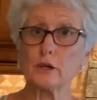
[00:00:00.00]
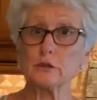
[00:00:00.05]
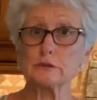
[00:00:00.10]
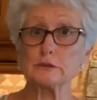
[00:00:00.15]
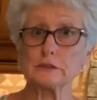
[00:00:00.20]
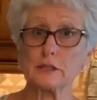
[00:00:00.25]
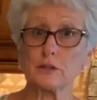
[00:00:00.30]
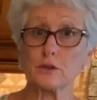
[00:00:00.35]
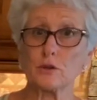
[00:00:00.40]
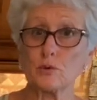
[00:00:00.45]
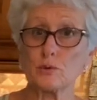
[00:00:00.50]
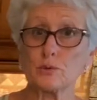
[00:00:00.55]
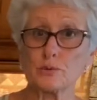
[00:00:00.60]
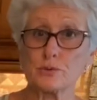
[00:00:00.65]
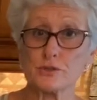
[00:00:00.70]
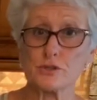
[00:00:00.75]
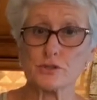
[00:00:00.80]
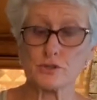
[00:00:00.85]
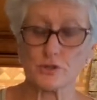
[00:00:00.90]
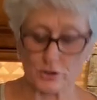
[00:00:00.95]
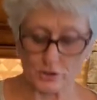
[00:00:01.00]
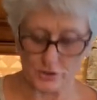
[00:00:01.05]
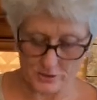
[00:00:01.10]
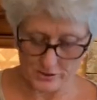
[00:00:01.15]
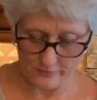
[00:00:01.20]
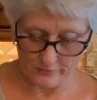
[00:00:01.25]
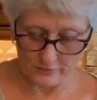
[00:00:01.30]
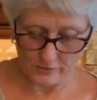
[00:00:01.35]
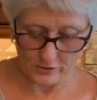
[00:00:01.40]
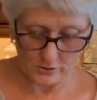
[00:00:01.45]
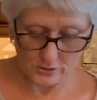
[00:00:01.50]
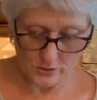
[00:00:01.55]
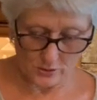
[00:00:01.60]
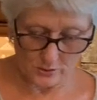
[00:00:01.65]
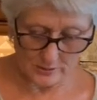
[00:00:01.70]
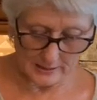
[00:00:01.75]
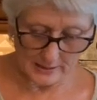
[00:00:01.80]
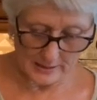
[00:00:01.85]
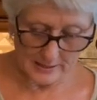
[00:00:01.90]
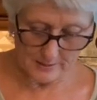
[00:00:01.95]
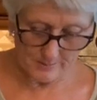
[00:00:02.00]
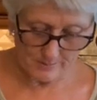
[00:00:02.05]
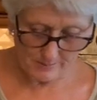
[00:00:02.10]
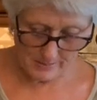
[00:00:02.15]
cook the cornstarch. If you don't let it